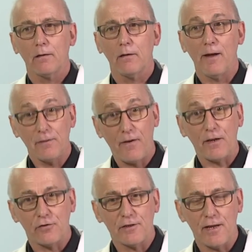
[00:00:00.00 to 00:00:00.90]
The
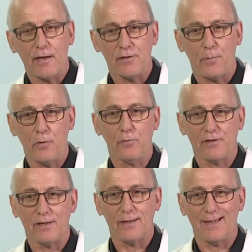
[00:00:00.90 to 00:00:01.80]
manufacturer assigns the
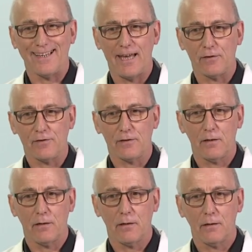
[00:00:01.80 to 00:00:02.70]
potency against
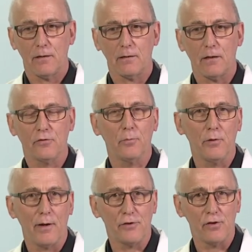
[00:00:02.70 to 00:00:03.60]
a
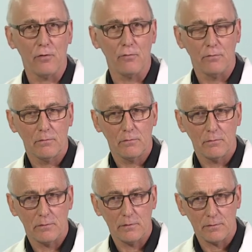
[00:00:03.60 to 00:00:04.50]
WHO
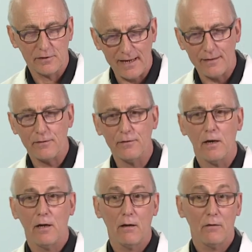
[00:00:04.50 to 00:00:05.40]
standard,
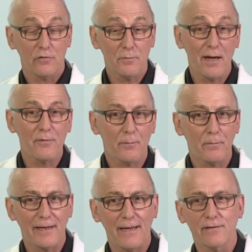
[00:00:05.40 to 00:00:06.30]
sometimes
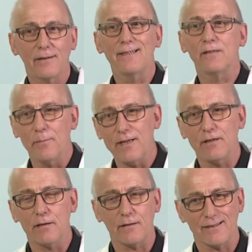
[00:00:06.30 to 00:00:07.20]
against an
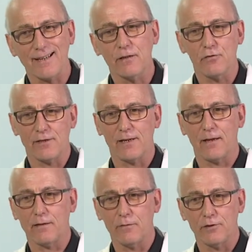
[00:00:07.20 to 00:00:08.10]
intermediate, a secondary
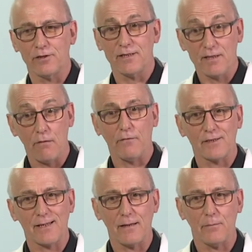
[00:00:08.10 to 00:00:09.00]
standard, which itself is
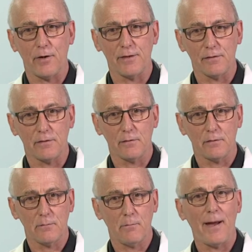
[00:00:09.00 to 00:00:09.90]
calibrated
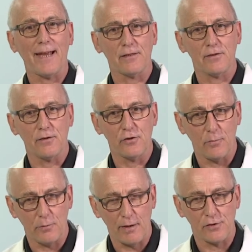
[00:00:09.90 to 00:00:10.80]
back to the
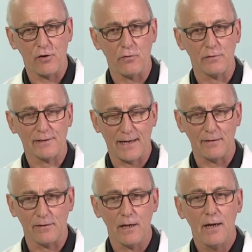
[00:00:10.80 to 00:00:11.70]
WHO
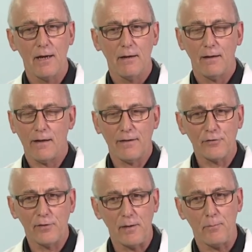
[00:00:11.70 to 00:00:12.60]
standard. And
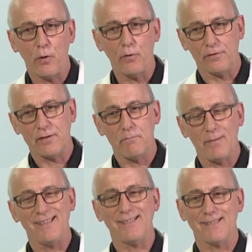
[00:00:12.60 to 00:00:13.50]
that's really important. It
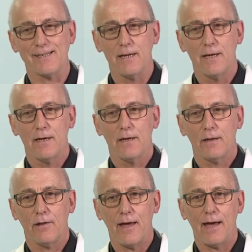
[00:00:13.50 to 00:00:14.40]
means
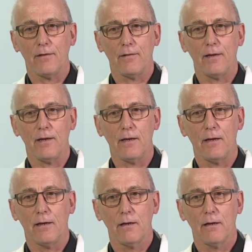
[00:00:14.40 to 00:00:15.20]
that the